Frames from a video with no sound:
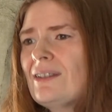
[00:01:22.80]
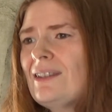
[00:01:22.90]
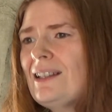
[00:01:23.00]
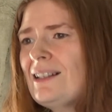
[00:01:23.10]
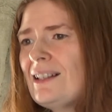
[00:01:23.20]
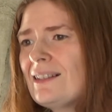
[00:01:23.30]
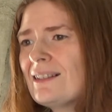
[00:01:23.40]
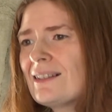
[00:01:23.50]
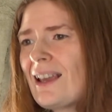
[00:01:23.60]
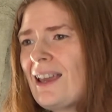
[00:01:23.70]
This
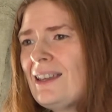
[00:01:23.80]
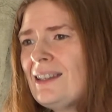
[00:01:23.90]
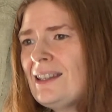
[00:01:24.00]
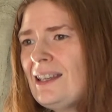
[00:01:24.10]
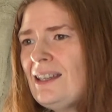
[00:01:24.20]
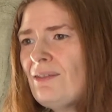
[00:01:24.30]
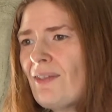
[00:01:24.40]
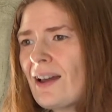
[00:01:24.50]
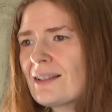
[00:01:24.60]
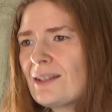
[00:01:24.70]
isn't a key
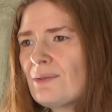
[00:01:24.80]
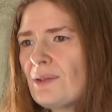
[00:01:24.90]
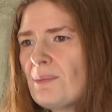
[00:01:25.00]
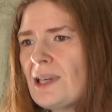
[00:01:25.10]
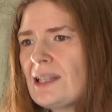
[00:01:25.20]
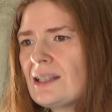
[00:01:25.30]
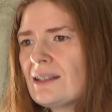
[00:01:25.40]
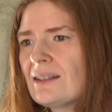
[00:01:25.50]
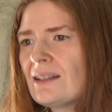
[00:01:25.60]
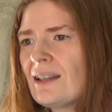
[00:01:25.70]
factor for me.
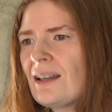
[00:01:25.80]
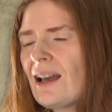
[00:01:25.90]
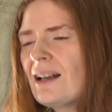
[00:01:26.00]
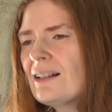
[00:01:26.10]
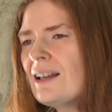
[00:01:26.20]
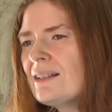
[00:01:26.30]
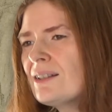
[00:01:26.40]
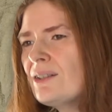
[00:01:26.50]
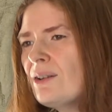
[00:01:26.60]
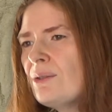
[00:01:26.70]
I'd like
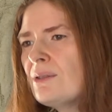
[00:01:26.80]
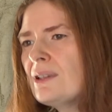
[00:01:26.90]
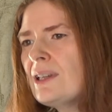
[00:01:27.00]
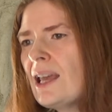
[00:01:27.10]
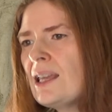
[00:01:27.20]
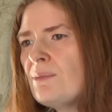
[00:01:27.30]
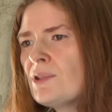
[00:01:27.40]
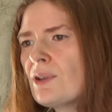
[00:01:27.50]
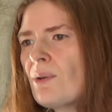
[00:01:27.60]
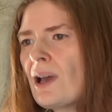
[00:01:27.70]
to know the name
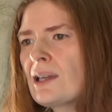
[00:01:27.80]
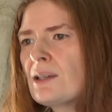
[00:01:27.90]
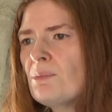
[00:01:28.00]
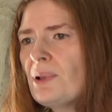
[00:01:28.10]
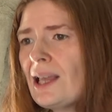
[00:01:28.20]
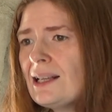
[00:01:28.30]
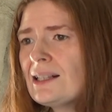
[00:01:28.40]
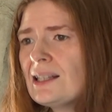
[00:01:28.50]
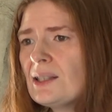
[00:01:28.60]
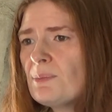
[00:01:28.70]
so I can place
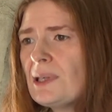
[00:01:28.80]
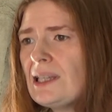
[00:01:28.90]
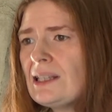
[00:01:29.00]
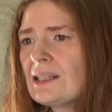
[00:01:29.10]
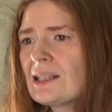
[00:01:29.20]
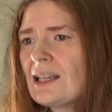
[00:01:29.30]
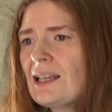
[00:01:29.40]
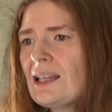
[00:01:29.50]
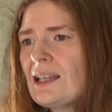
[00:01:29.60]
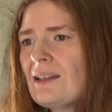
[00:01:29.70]
this piece,
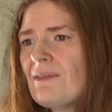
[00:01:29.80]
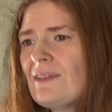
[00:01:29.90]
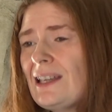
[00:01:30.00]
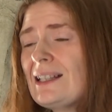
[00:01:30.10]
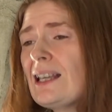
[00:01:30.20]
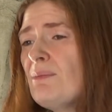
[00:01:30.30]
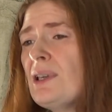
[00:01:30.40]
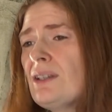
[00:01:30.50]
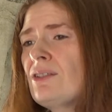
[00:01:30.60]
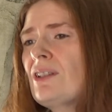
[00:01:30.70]
this
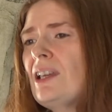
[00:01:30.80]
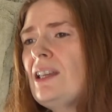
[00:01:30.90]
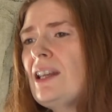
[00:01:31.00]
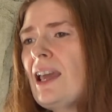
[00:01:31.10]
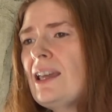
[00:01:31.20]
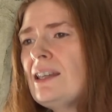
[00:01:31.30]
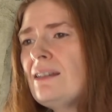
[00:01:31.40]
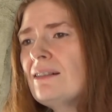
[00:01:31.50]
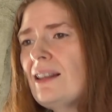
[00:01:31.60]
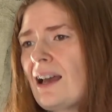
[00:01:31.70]
image, in
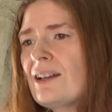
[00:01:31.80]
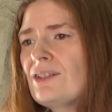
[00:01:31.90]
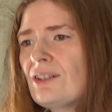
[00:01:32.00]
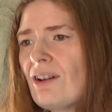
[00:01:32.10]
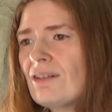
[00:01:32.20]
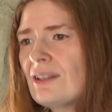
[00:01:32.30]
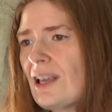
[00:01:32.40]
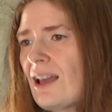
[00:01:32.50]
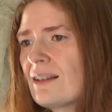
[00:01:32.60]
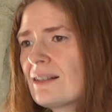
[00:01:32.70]
a larger
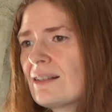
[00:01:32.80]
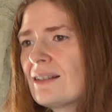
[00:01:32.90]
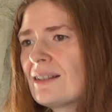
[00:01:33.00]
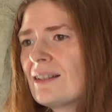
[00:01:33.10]
context.